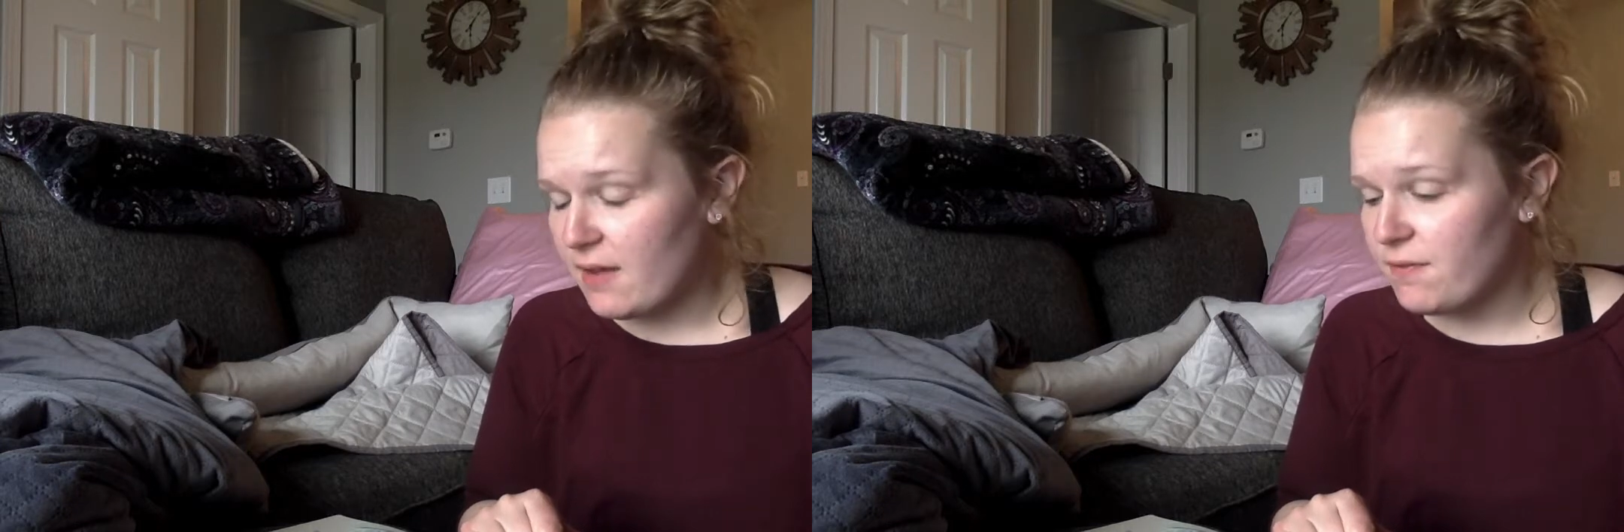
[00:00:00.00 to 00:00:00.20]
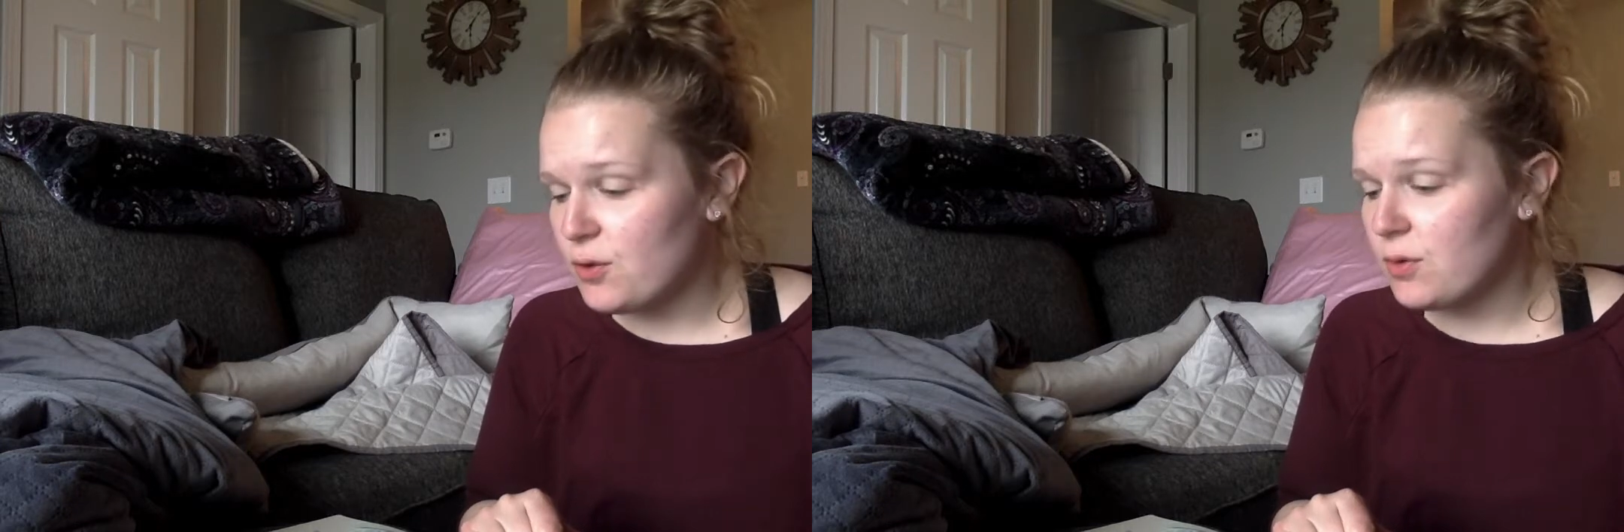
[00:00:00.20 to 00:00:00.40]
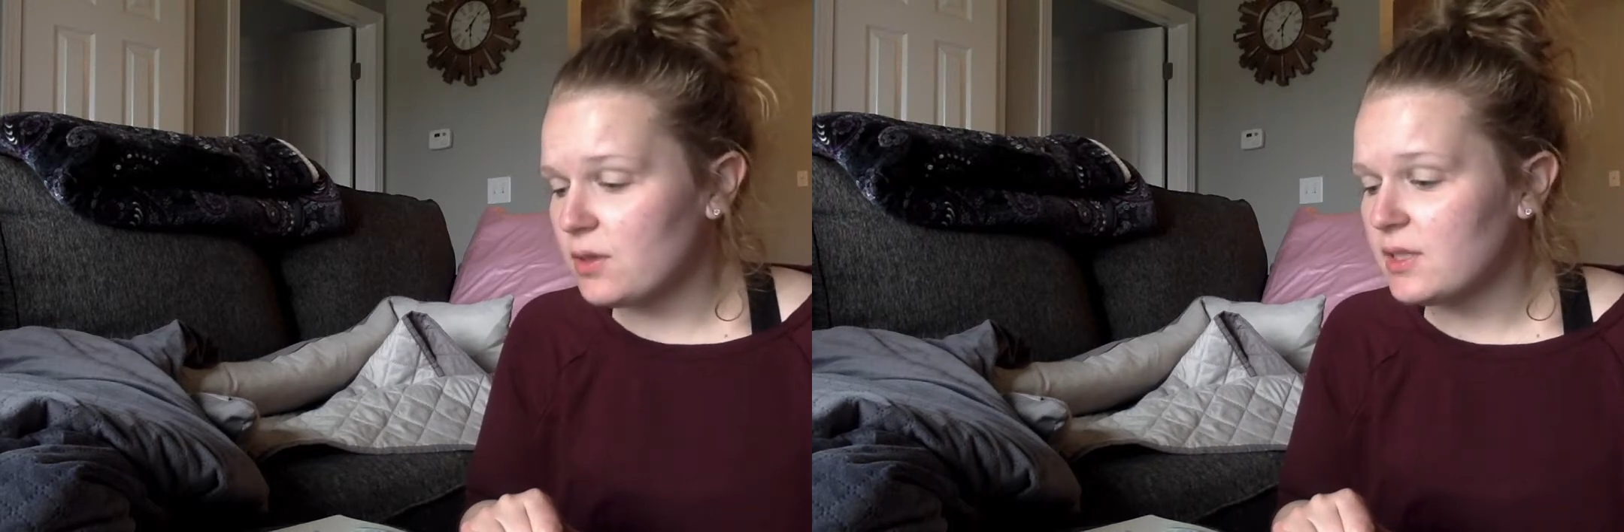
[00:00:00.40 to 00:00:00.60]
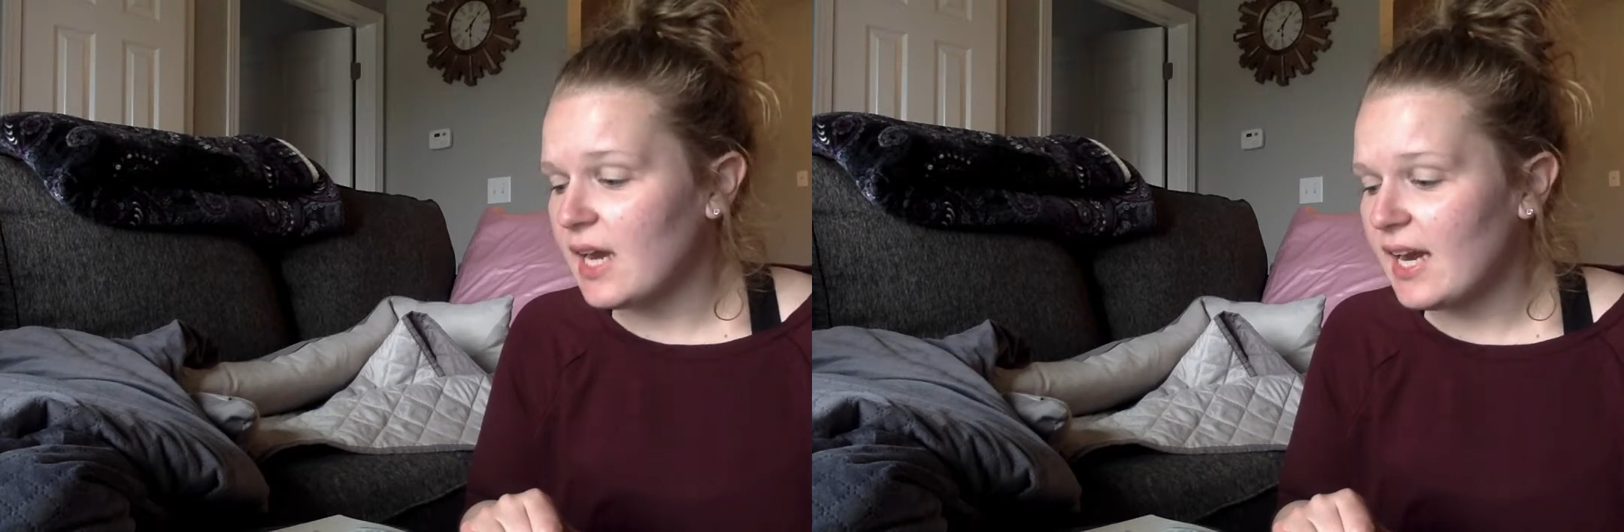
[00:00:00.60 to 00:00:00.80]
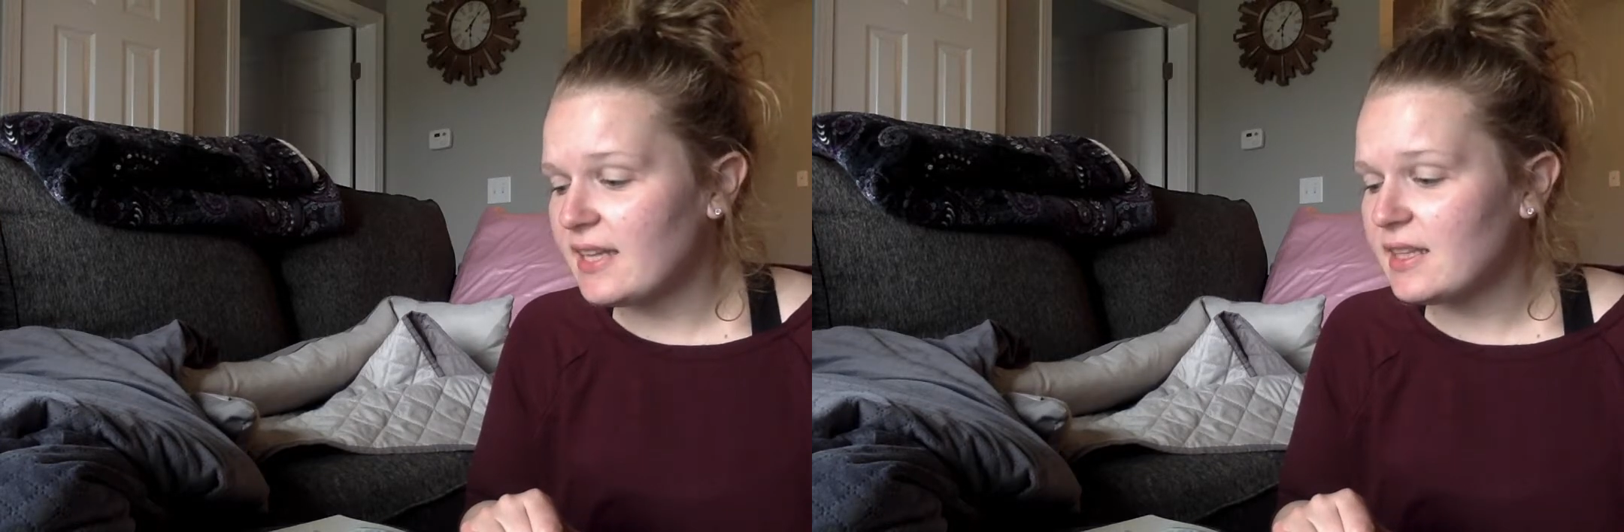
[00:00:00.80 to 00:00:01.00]
if you could
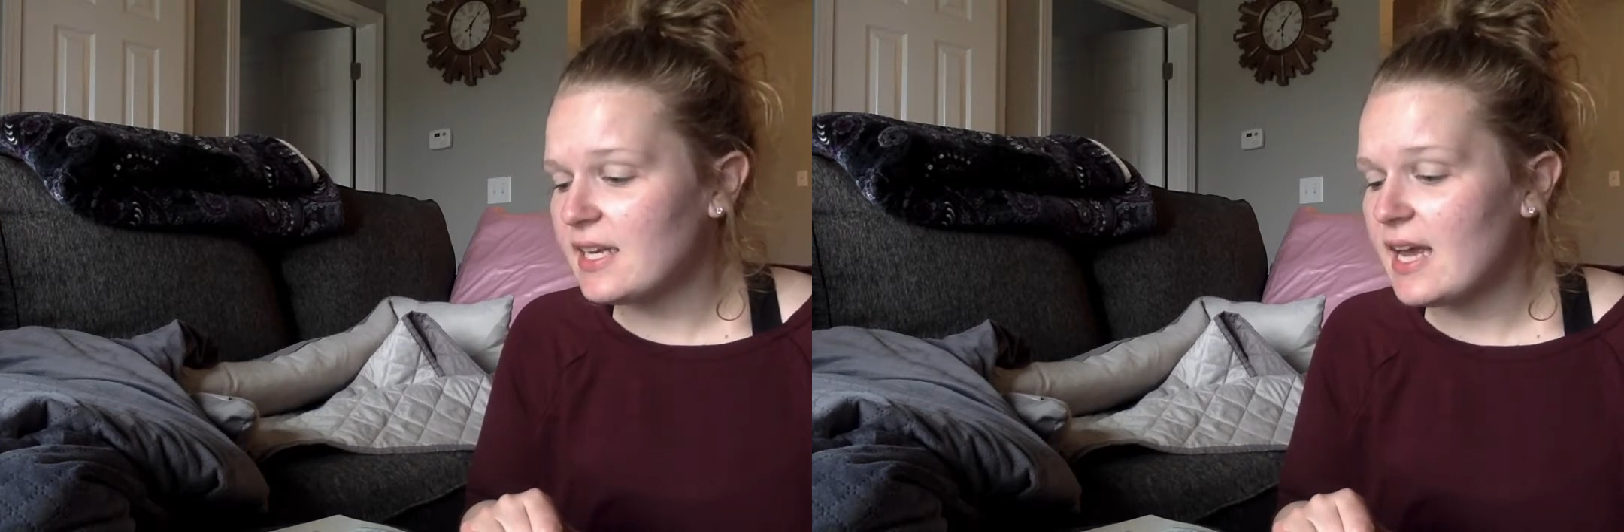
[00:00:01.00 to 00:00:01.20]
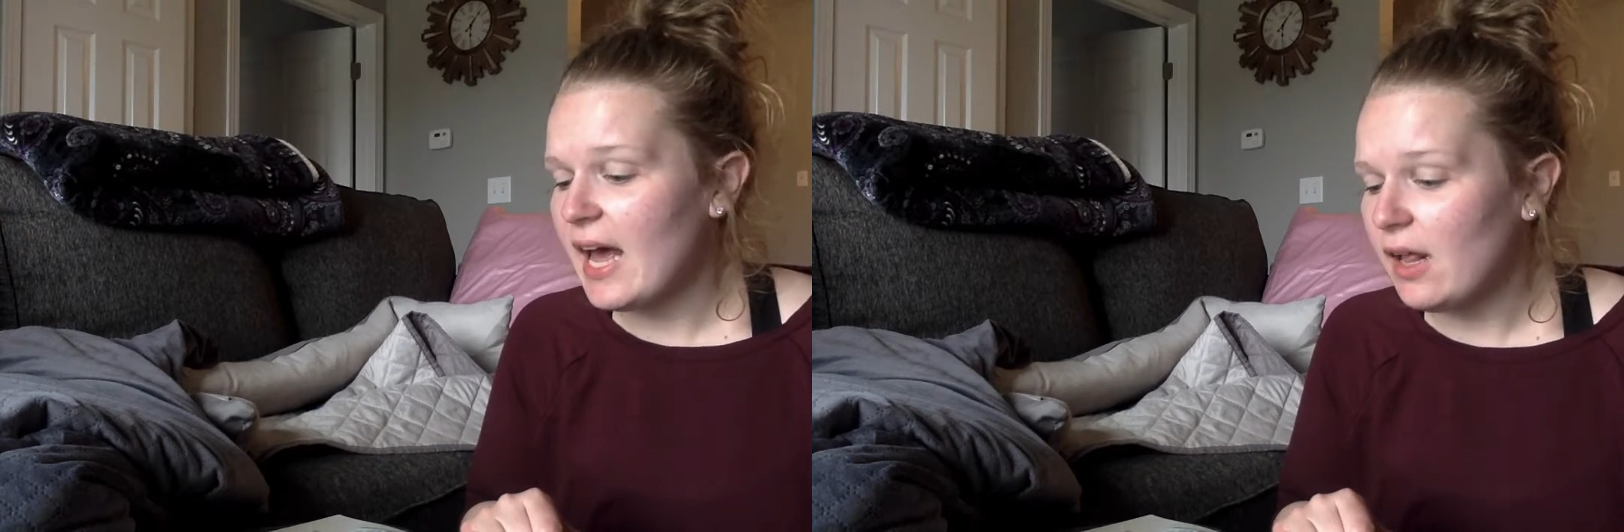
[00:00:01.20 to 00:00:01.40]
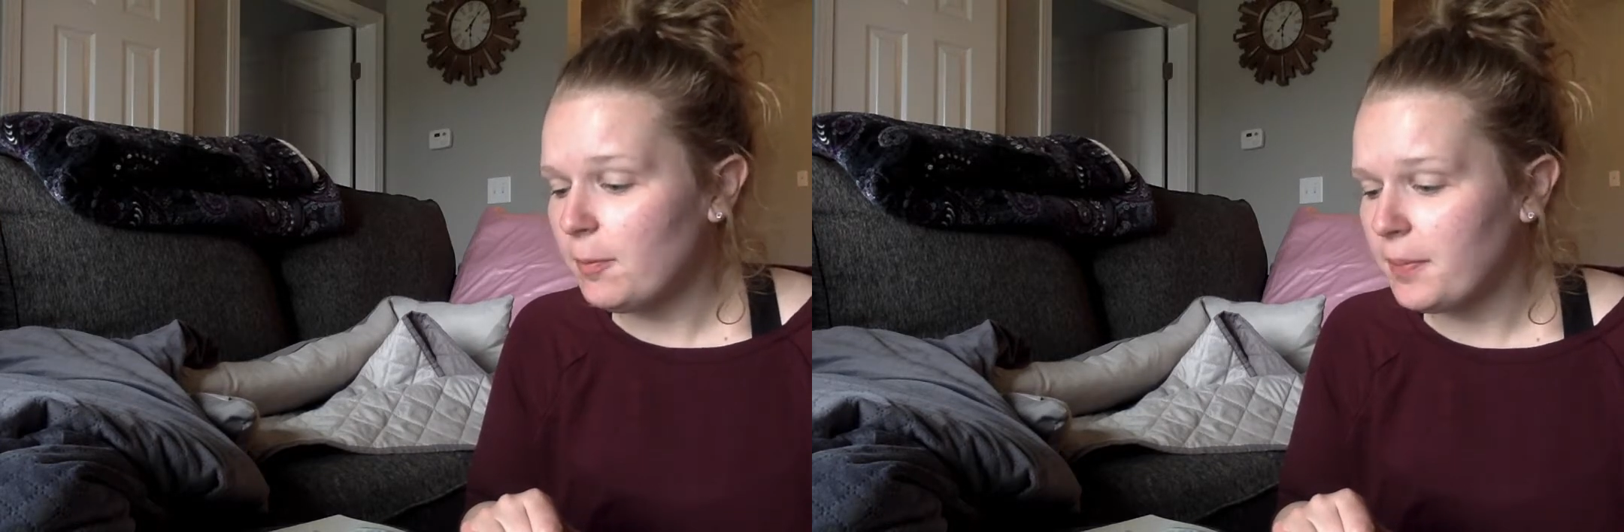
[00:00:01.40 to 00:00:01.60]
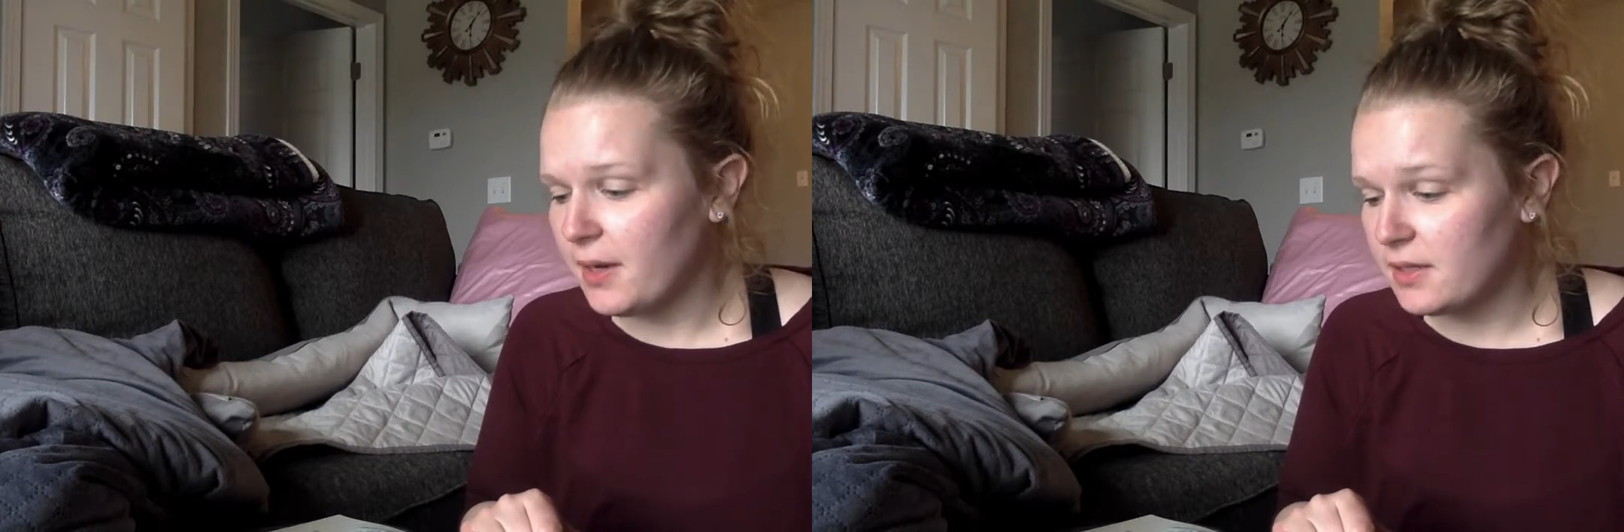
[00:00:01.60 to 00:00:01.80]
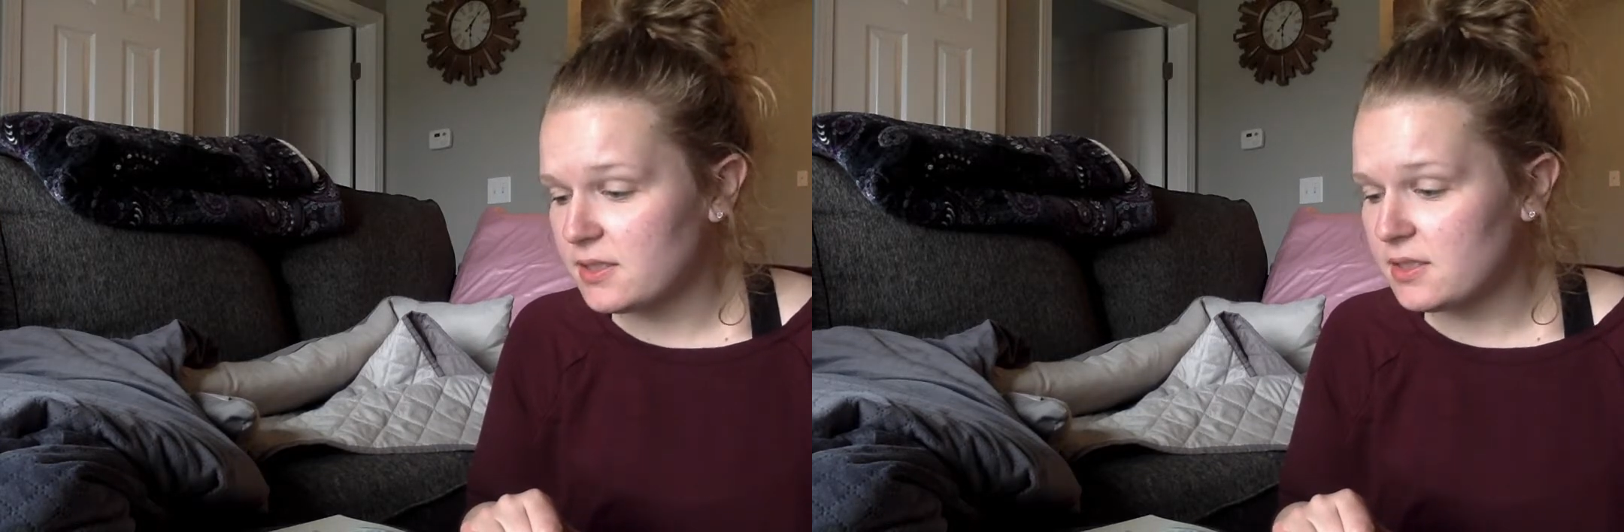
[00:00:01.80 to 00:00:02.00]
kindly help
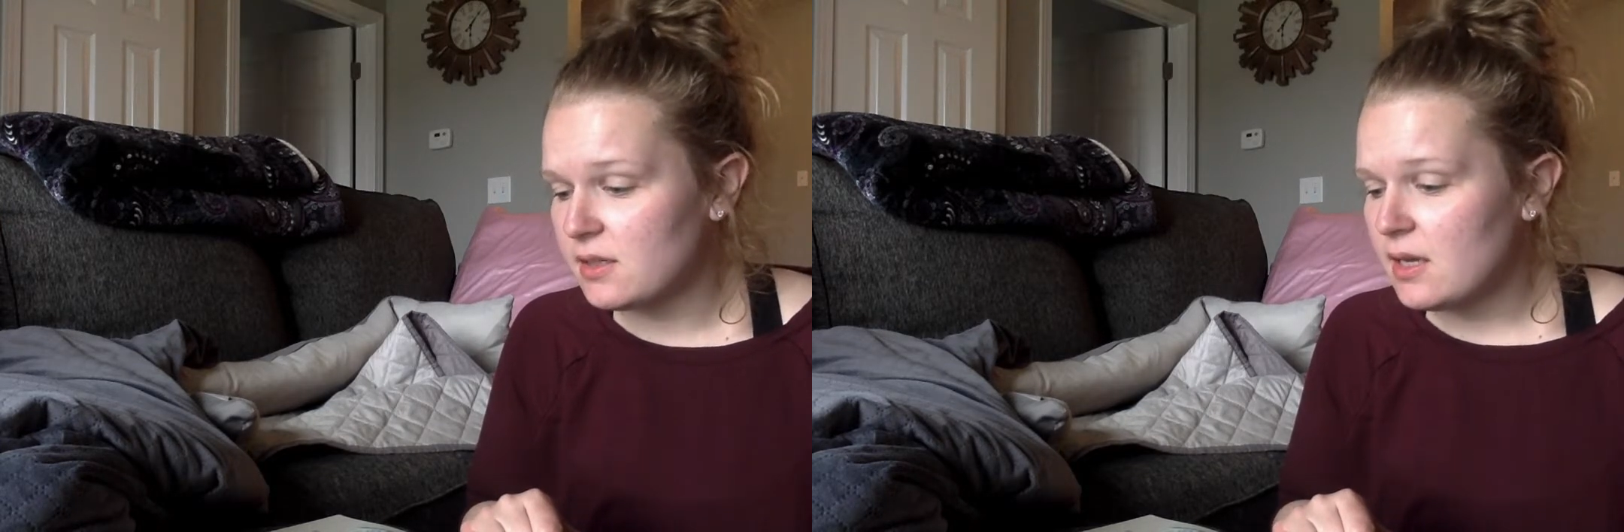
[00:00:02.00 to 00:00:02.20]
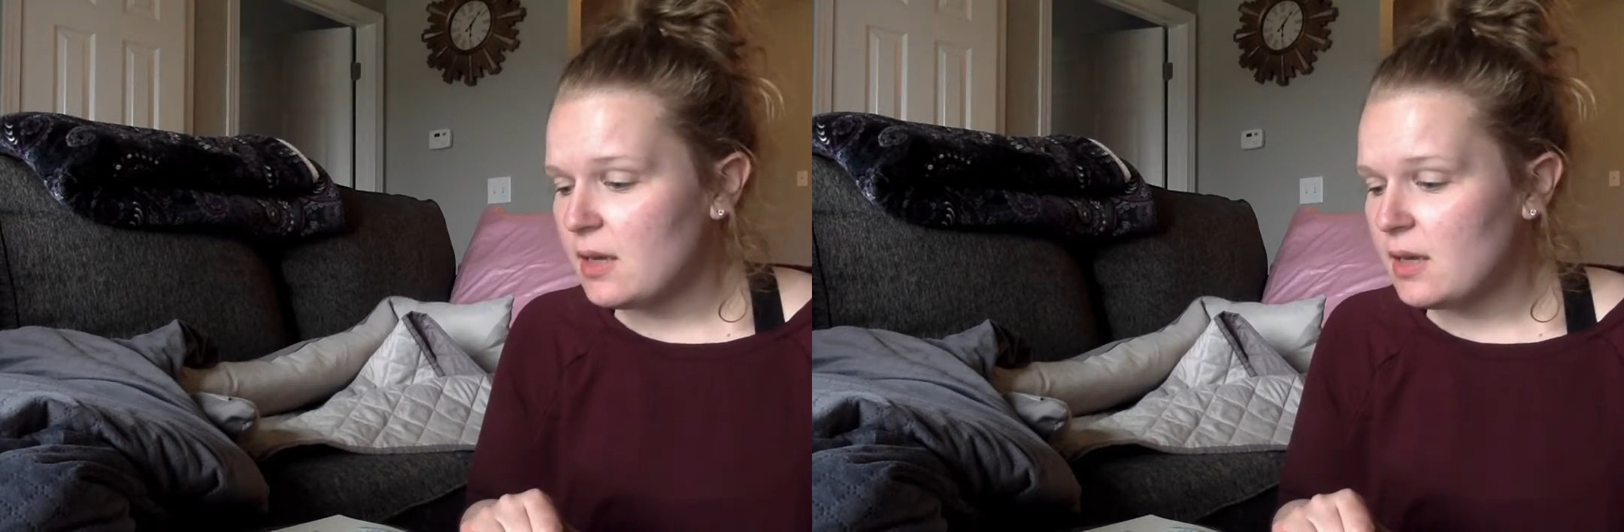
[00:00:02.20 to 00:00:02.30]
us.